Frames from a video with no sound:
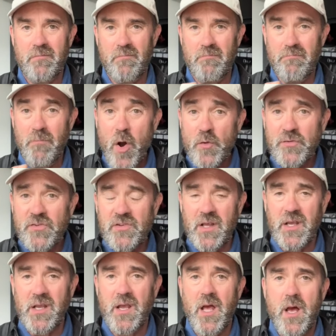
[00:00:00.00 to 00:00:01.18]

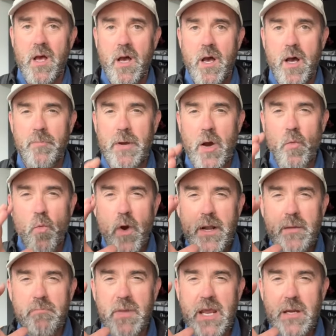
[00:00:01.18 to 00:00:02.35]
mostly about what
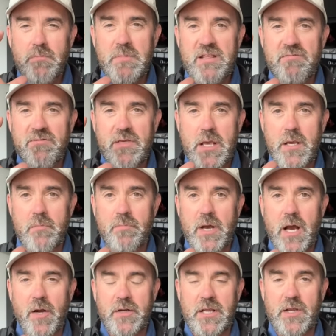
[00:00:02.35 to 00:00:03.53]
it made me think
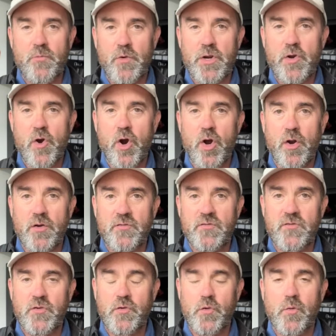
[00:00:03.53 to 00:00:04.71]
about in regards
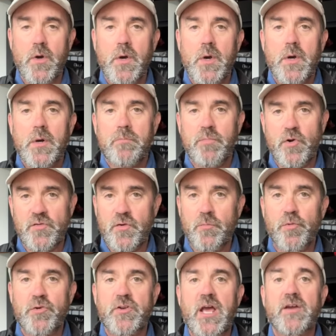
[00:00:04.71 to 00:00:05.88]
to personal
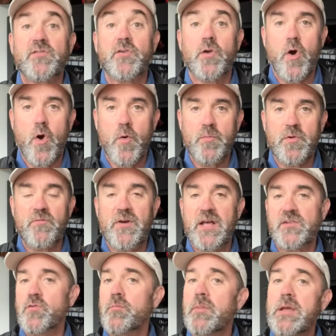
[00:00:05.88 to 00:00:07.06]
protection, home
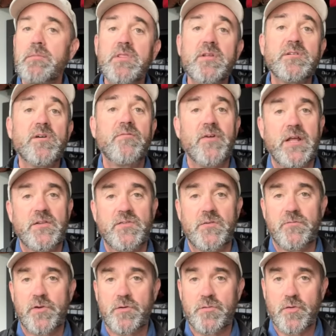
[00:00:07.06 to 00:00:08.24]
defense, or maybe the defense
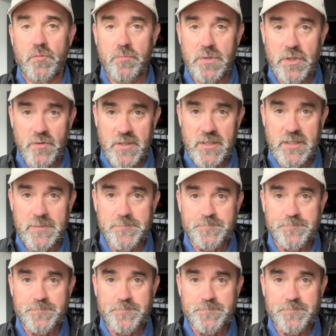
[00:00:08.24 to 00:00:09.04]
of your community.